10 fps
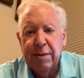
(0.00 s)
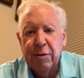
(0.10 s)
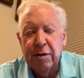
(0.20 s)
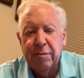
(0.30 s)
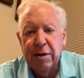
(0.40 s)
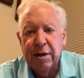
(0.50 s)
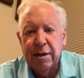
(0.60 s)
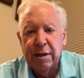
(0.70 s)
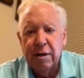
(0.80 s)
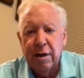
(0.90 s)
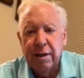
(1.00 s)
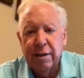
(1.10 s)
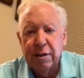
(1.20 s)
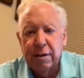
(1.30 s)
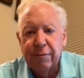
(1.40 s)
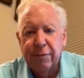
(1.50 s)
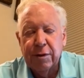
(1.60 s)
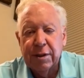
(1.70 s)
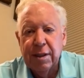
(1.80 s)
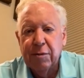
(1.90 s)
All-American in college,
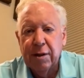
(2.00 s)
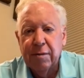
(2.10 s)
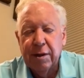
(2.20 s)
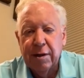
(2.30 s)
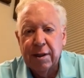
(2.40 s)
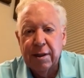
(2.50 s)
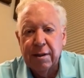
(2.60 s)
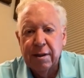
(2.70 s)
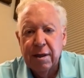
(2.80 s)
first-team All-American.